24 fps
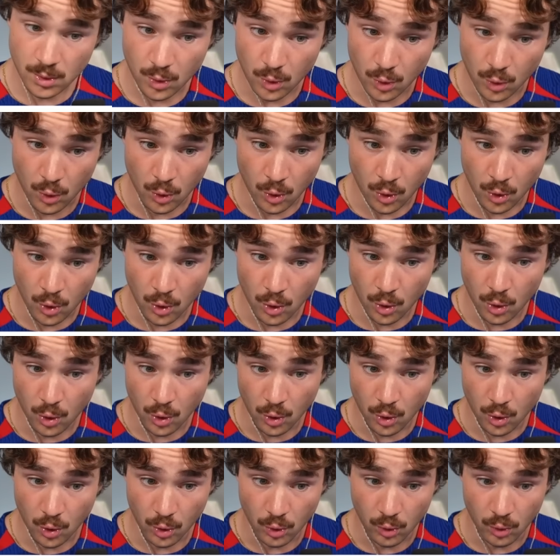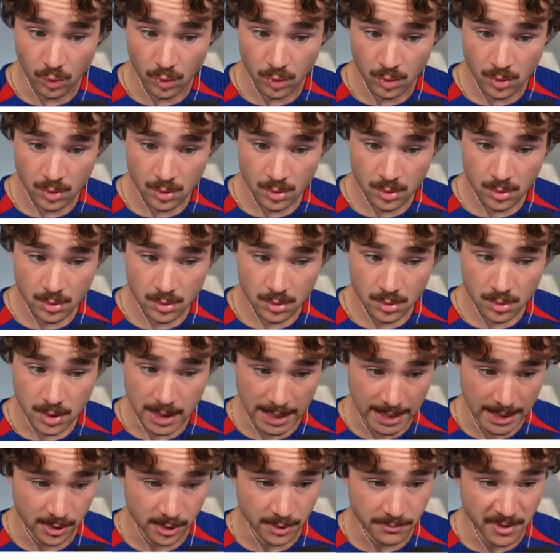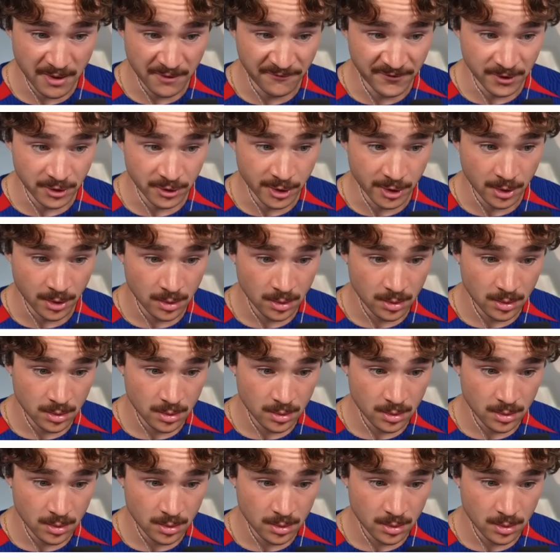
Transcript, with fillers: Ooh. England midfielder.